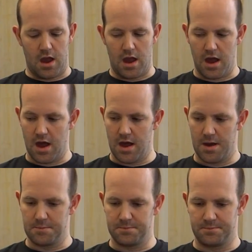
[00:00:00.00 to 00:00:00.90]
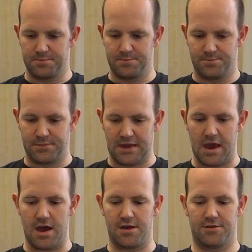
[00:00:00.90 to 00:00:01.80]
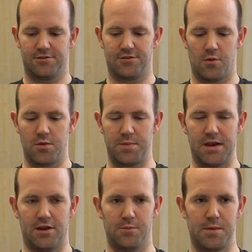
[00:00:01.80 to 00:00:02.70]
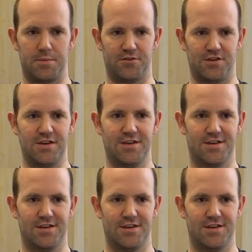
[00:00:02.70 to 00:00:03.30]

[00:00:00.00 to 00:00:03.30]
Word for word: Um, yeah, so we've been a little bit busy.